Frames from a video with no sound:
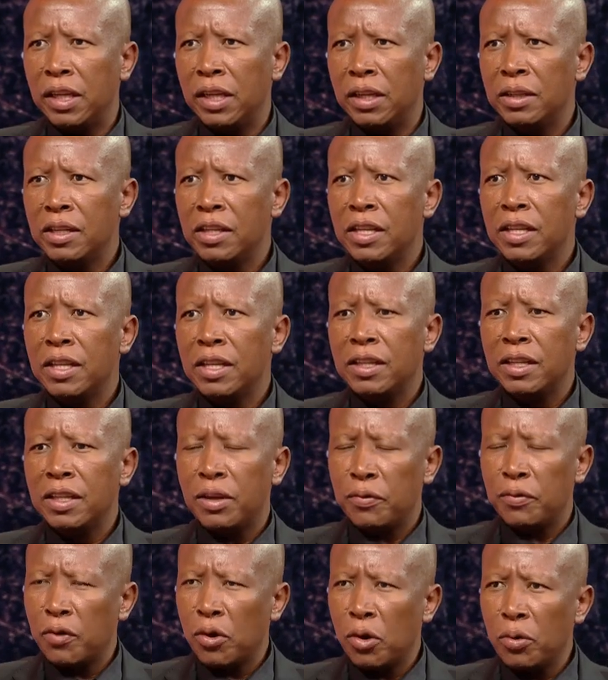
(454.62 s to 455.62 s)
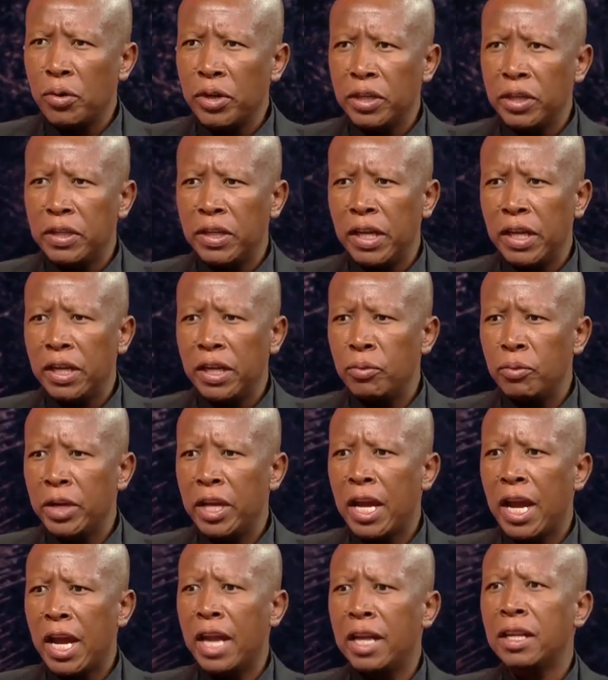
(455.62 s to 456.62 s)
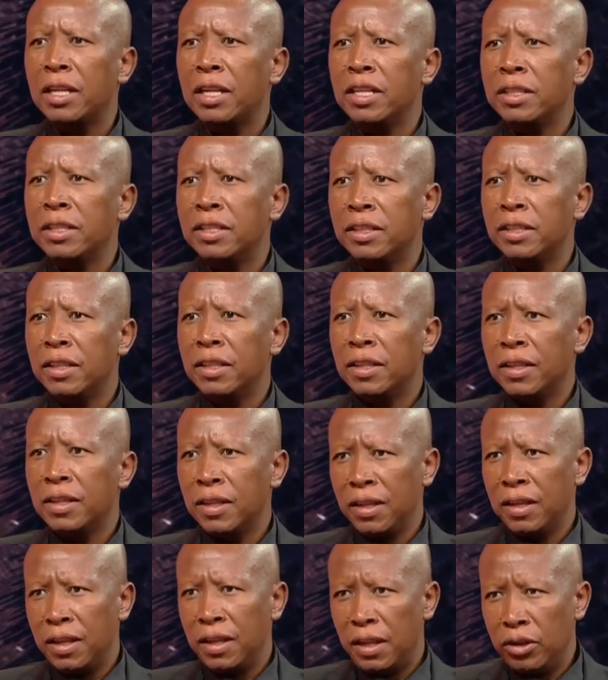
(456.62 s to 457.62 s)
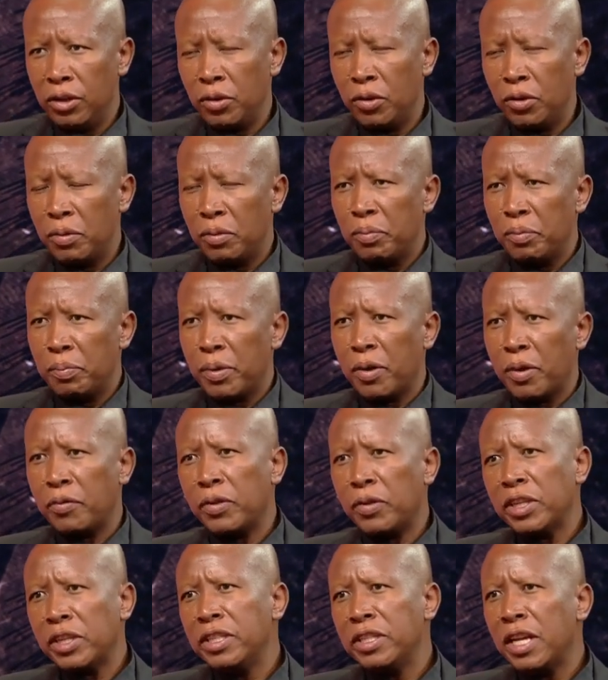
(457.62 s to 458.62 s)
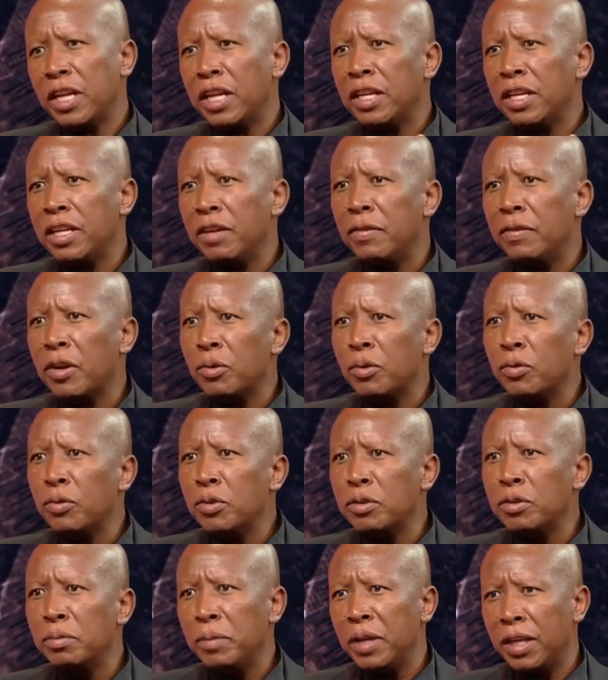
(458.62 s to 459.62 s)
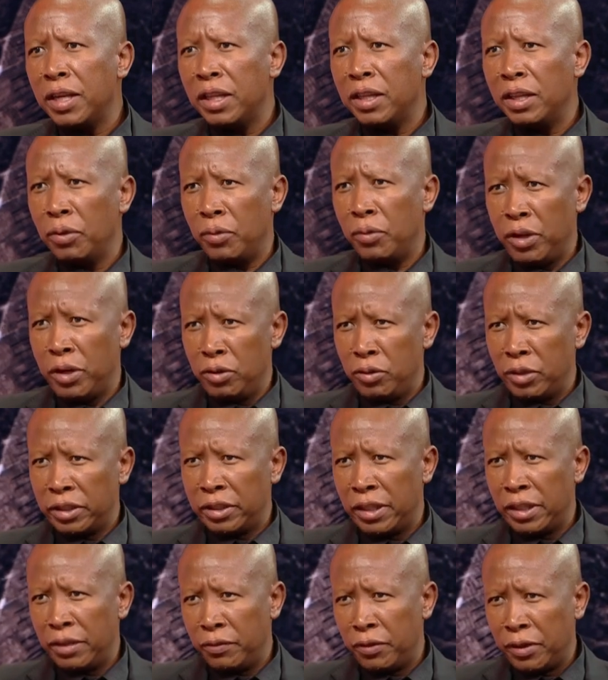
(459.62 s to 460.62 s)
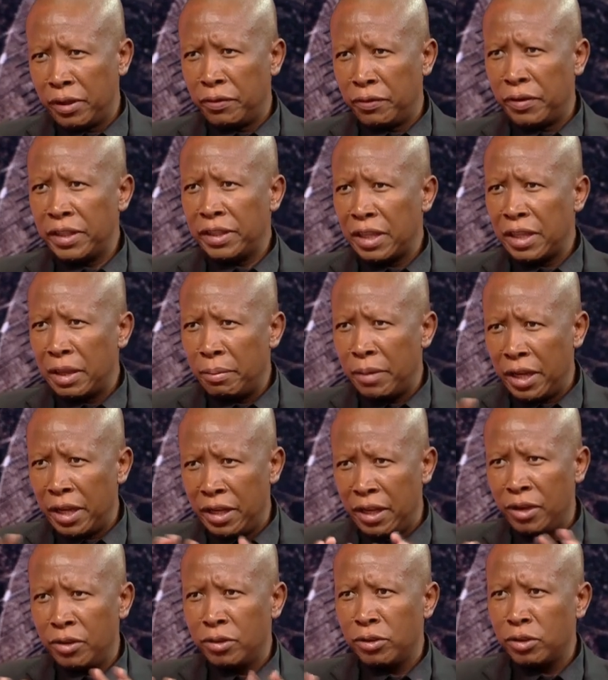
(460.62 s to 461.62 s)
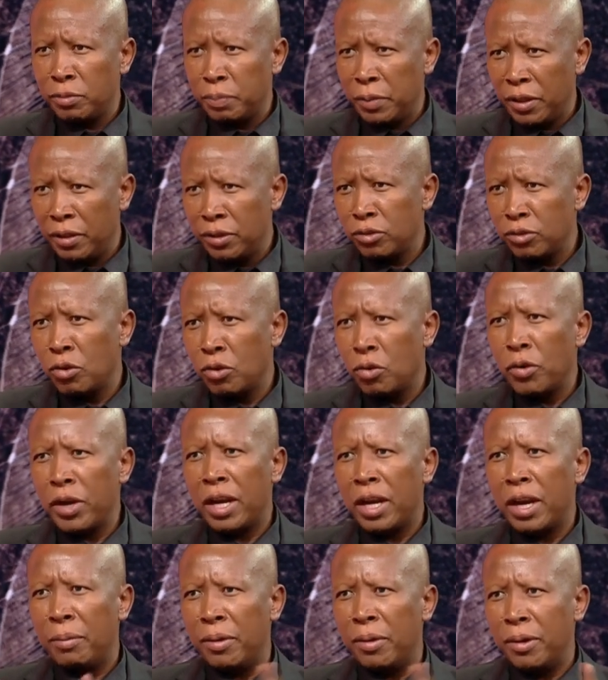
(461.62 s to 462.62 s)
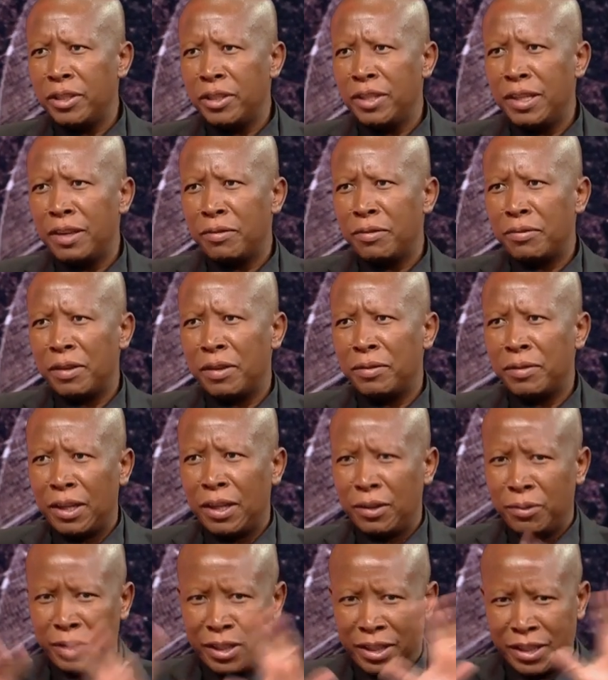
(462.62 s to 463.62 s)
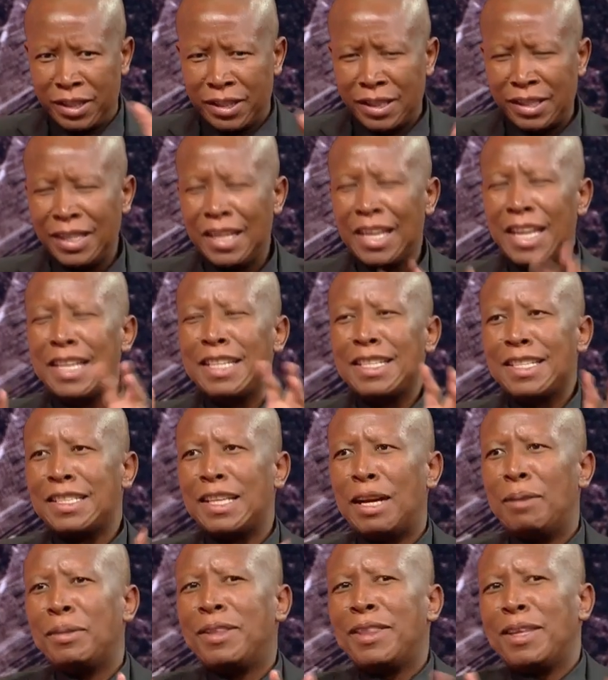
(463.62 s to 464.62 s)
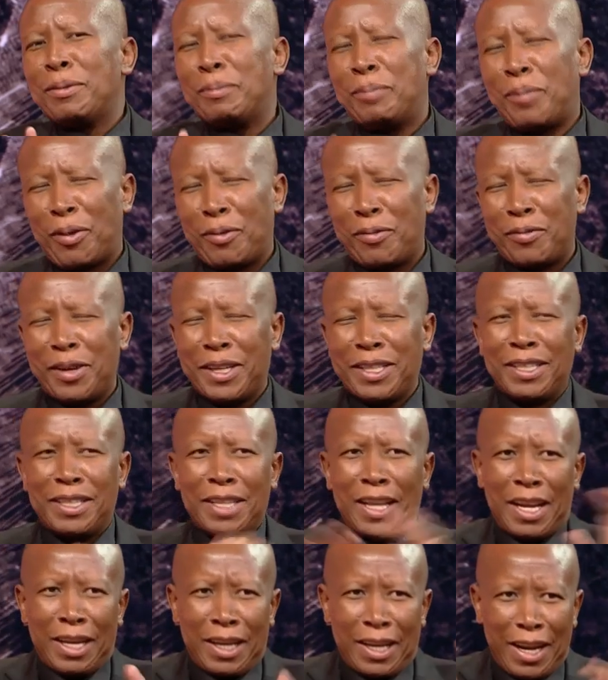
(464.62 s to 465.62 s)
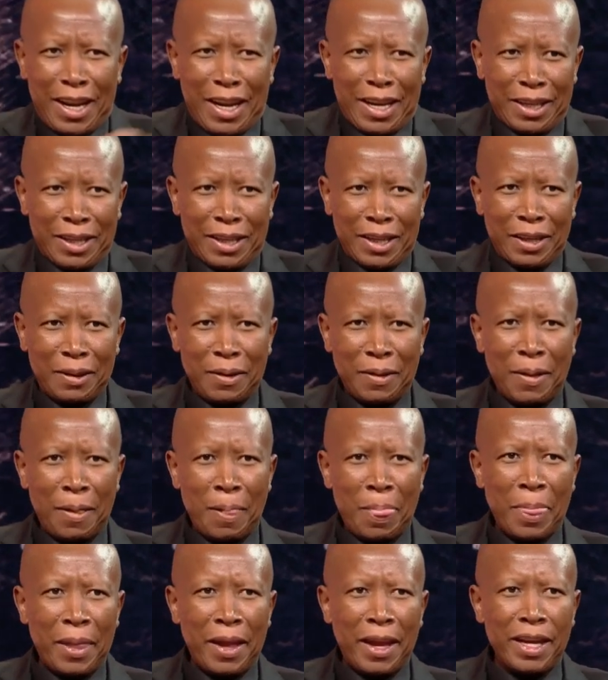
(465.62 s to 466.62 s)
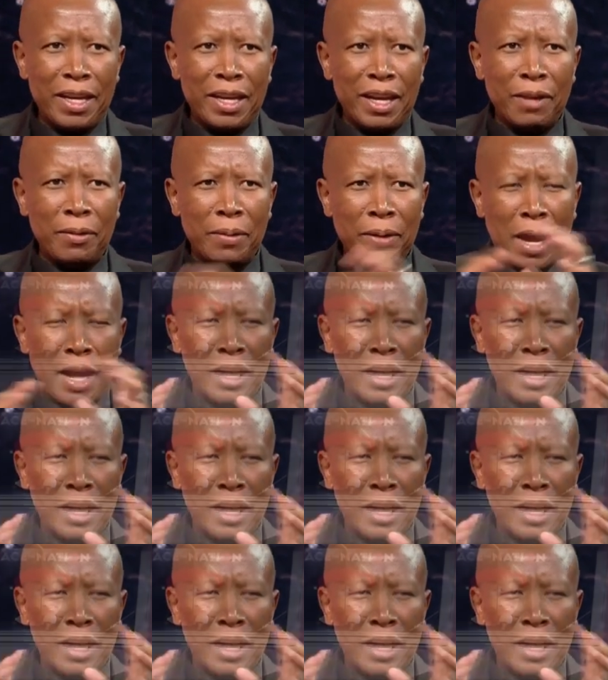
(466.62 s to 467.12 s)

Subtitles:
the following day, we handle it, professionally in a very good manner, the way you are saying. For the first time, I hear you speaking so well about EFF that you did something professional and in an